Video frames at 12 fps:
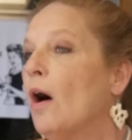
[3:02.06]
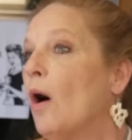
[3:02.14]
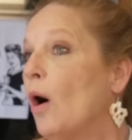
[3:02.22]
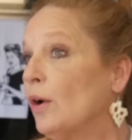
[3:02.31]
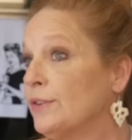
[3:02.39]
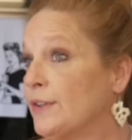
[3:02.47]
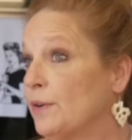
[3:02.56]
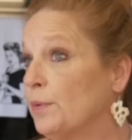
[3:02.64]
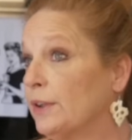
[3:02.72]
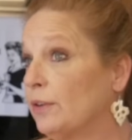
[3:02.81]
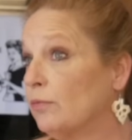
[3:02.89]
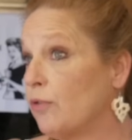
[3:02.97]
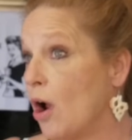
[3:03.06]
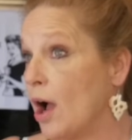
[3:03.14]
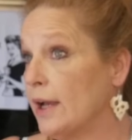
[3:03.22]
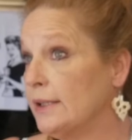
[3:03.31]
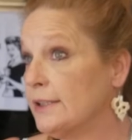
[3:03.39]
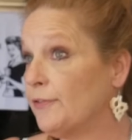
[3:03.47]
Also with the
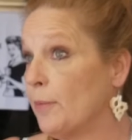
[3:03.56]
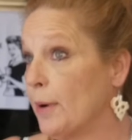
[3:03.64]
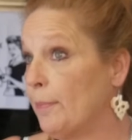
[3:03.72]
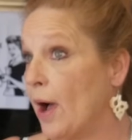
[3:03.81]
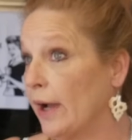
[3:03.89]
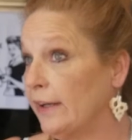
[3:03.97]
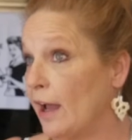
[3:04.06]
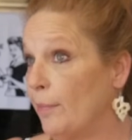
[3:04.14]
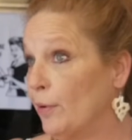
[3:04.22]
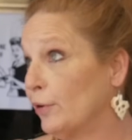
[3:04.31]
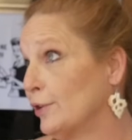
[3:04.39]
rinds from a pineapple,